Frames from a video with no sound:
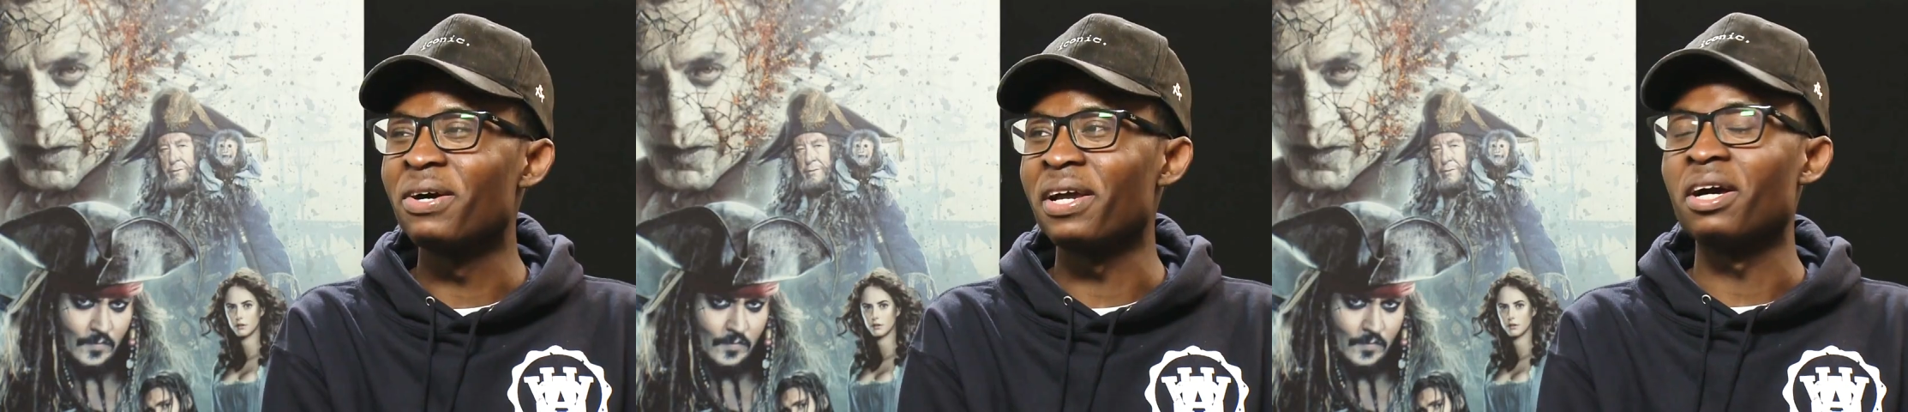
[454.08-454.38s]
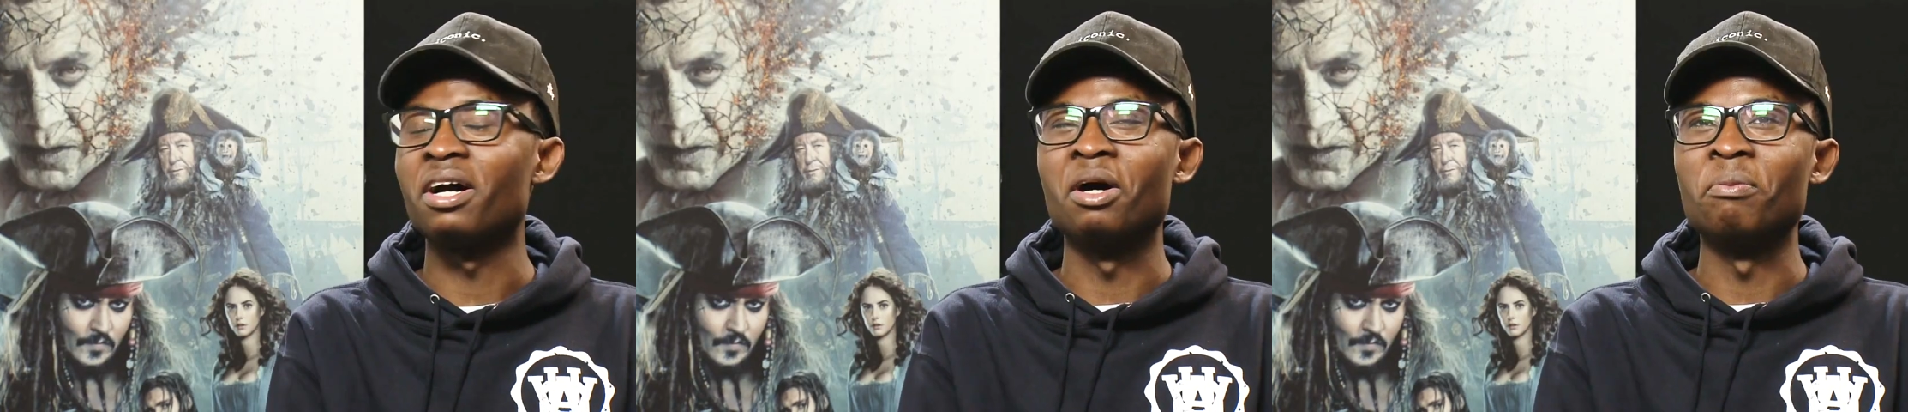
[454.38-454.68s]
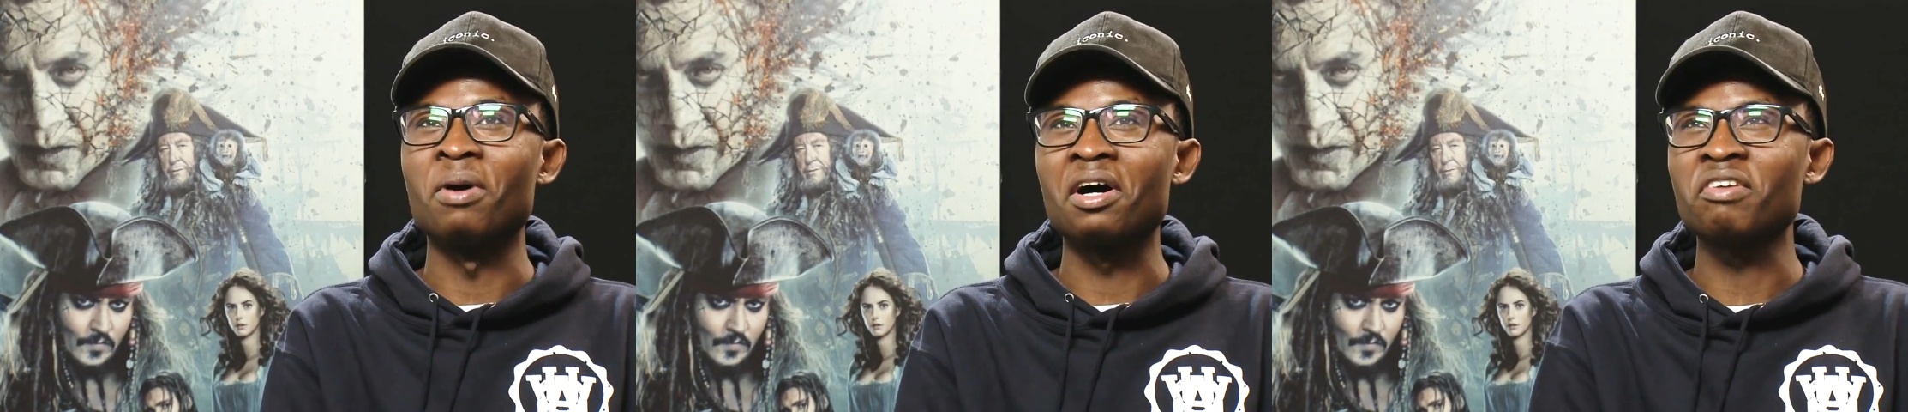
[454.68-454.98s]
Speaker 1: Okay.
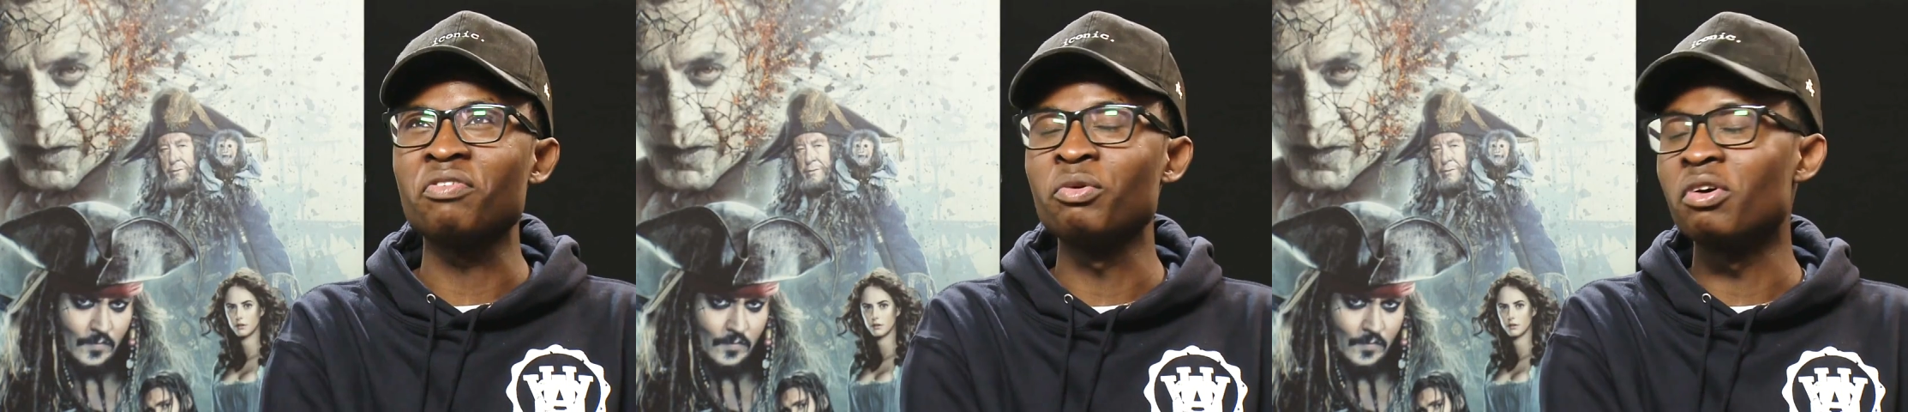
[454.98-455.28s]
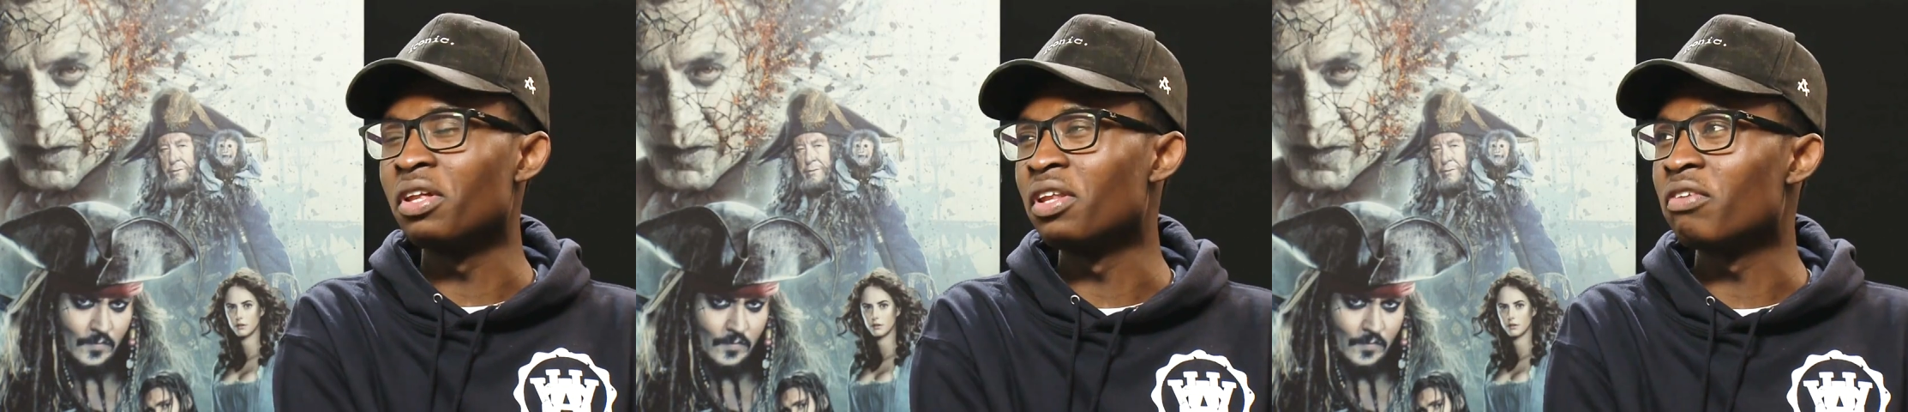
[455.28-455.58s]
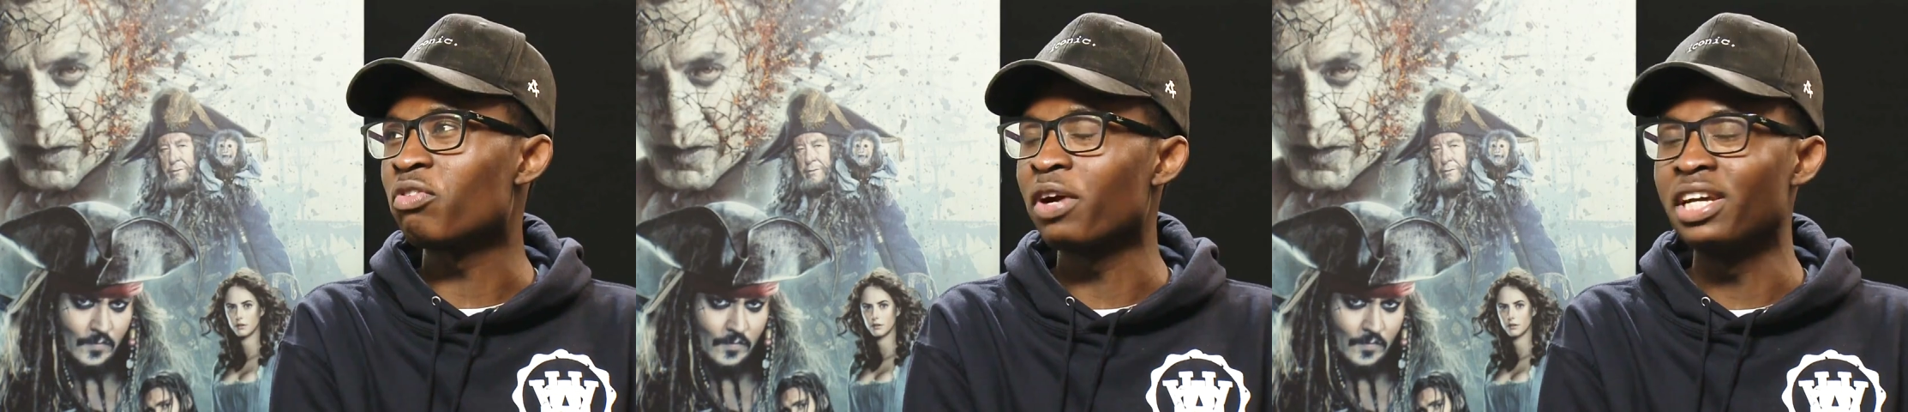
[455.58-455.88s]
Um, I'll give you
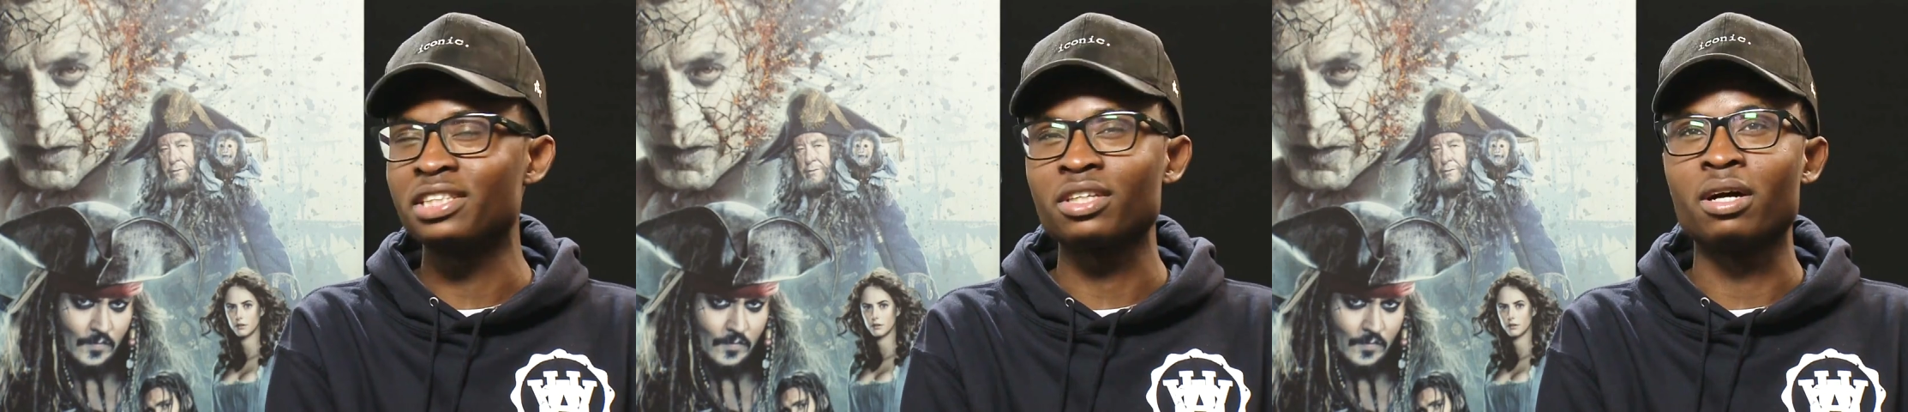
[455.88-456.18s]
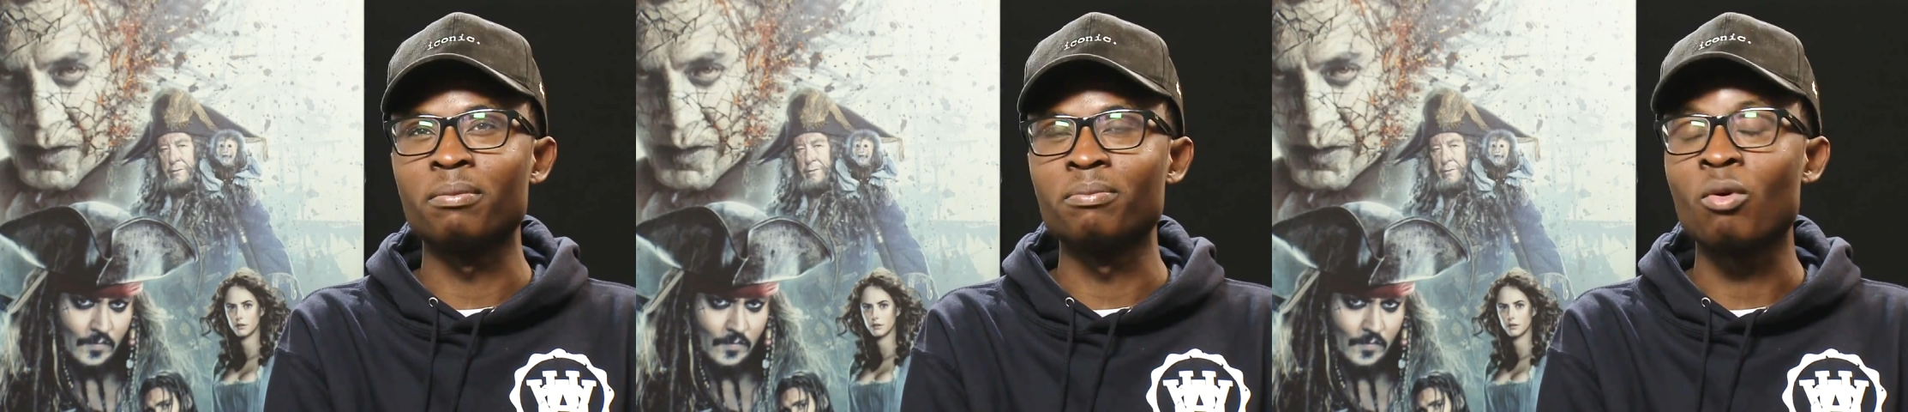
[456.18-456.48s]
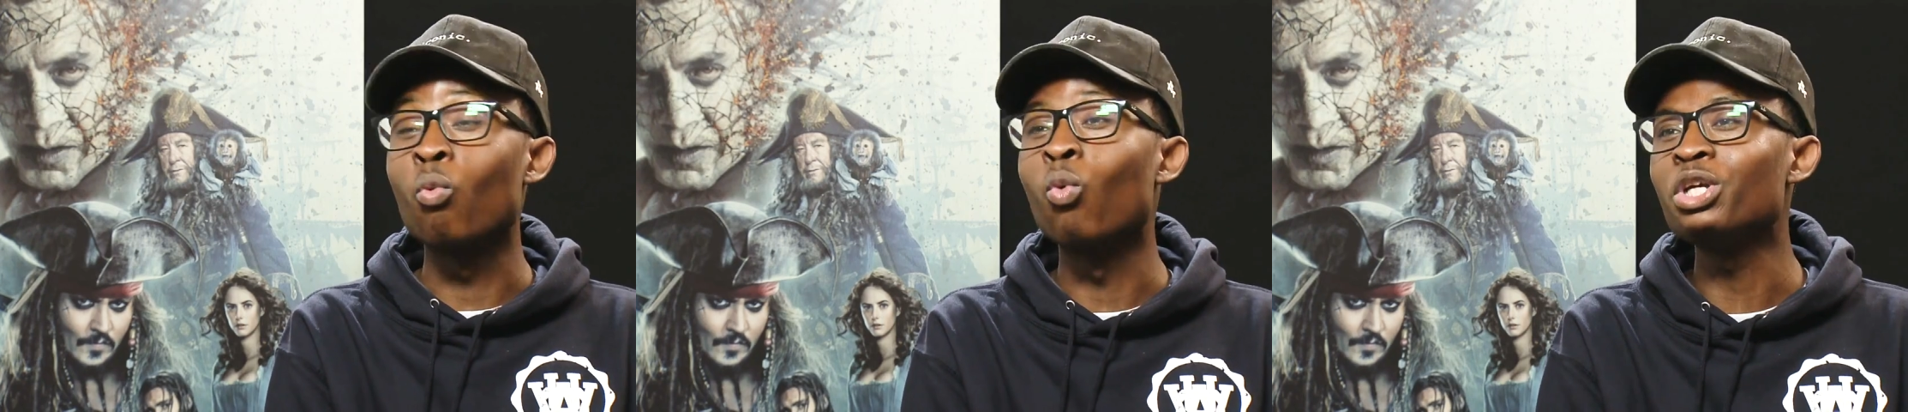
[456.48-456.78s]
a phrase.
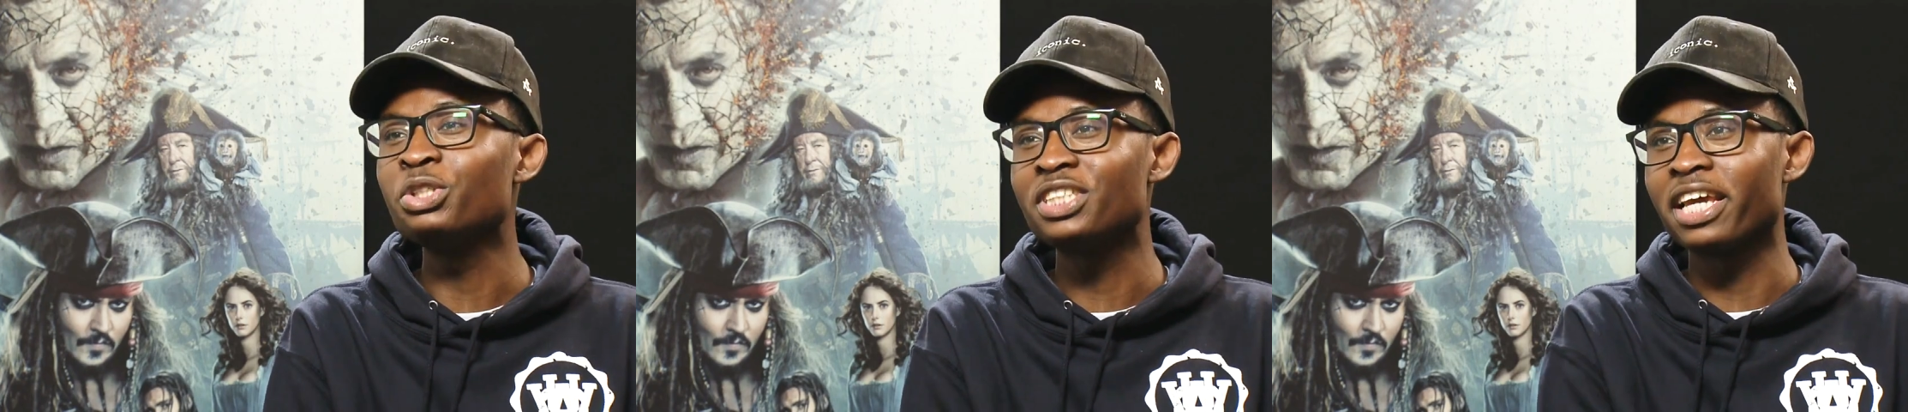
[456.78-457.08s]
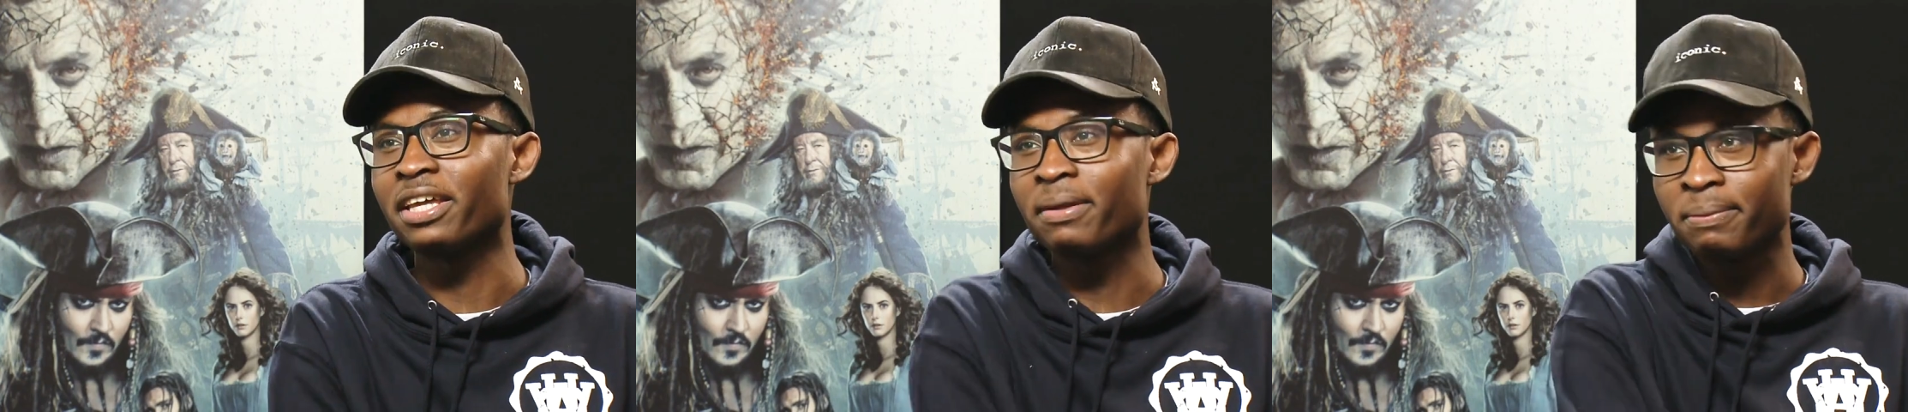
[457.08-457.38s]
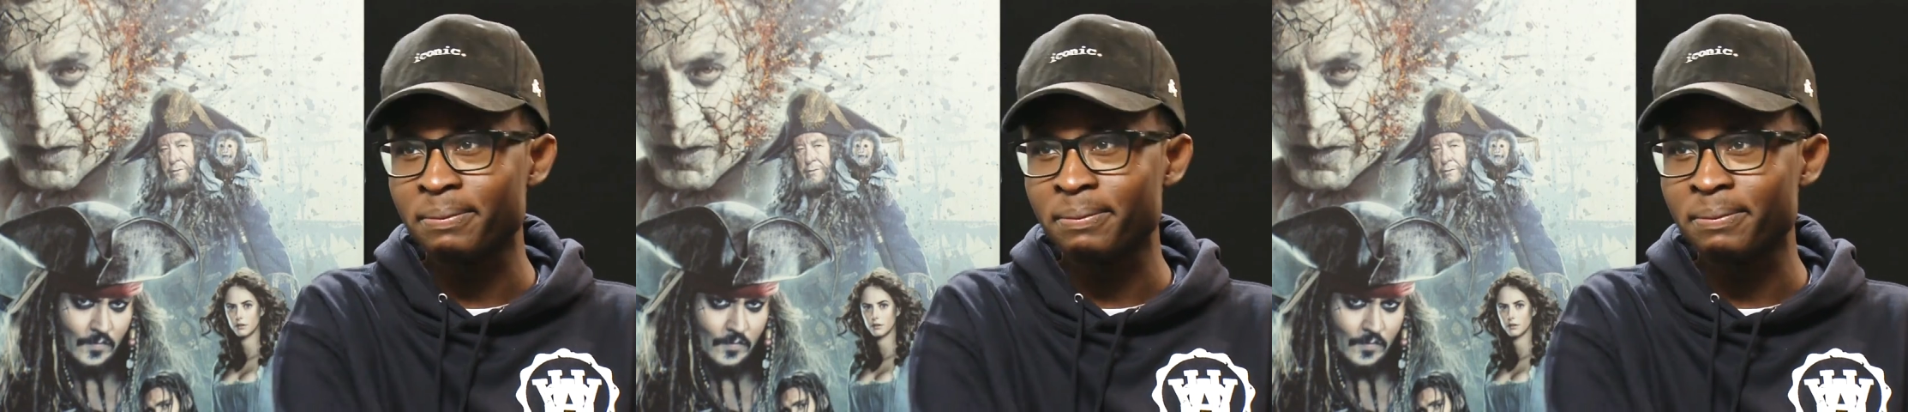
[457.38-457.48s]
Um, what are you saying?